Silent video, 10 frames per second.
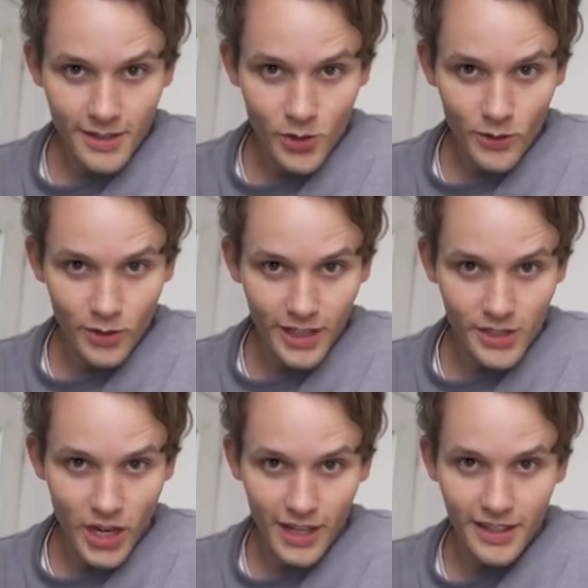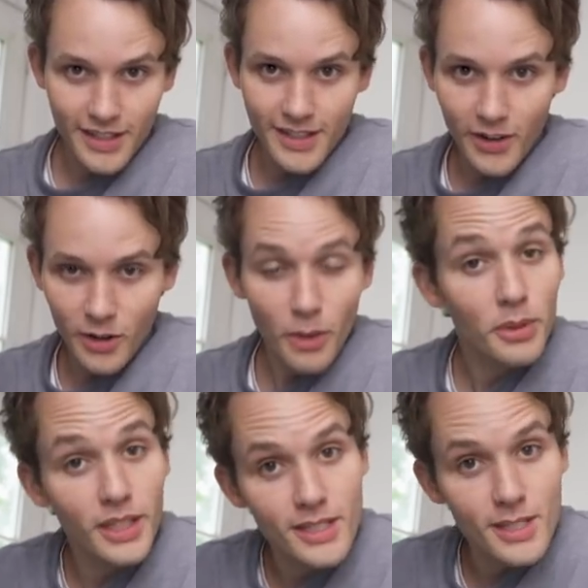So if you like checking these out,
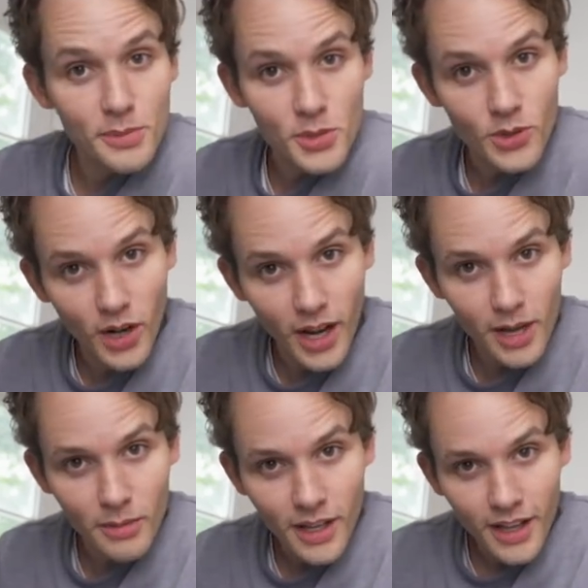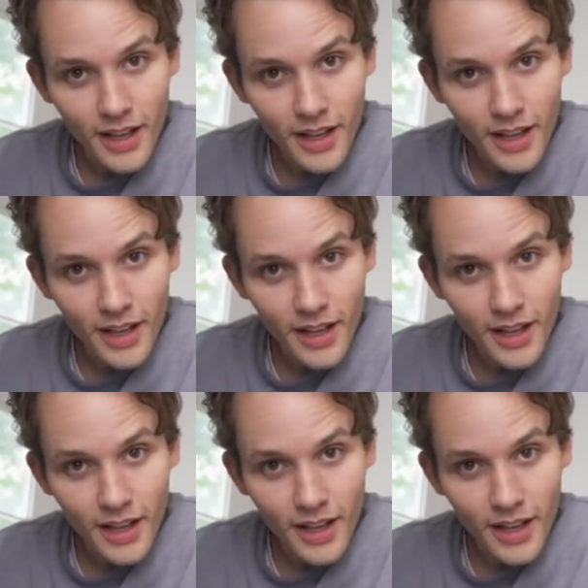please subscribe.